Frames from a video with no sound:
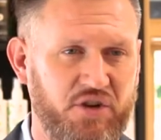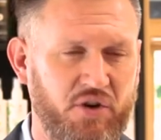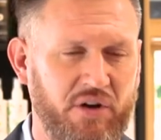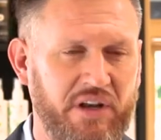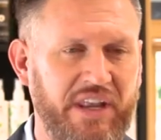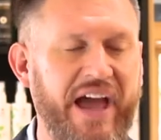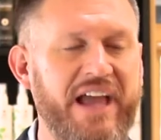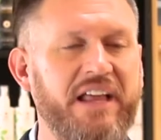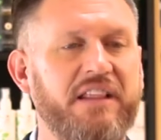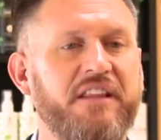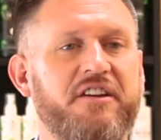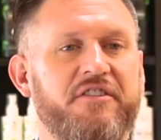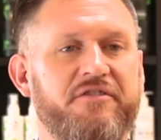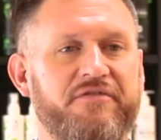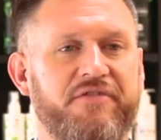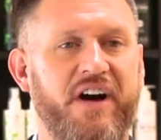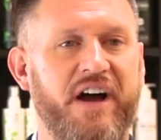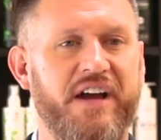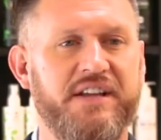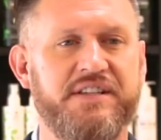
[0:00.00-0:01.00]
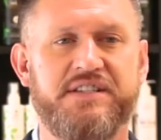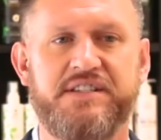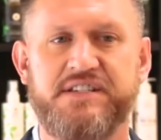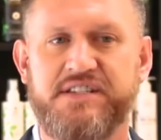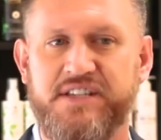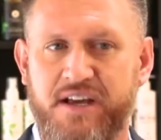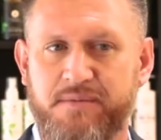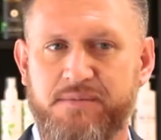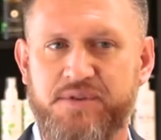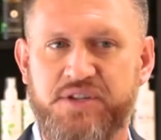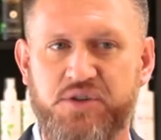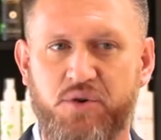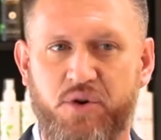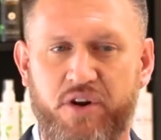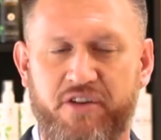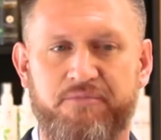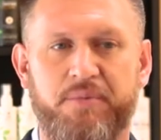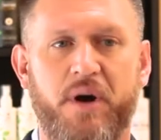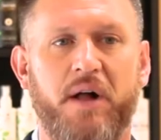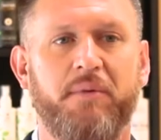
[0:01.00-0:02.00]
you're likely to find some
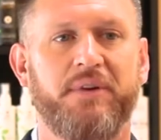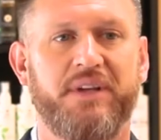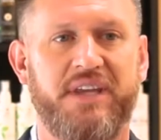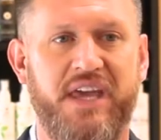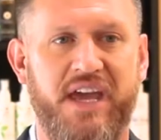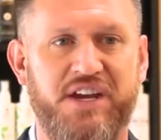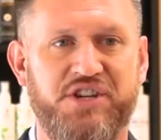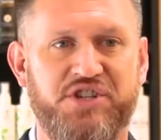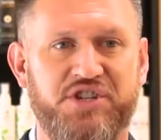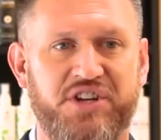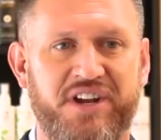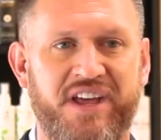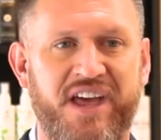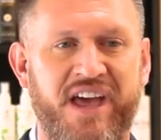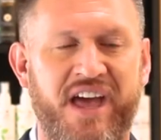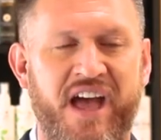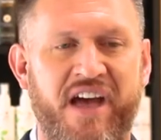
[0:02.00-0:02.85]
sort of publication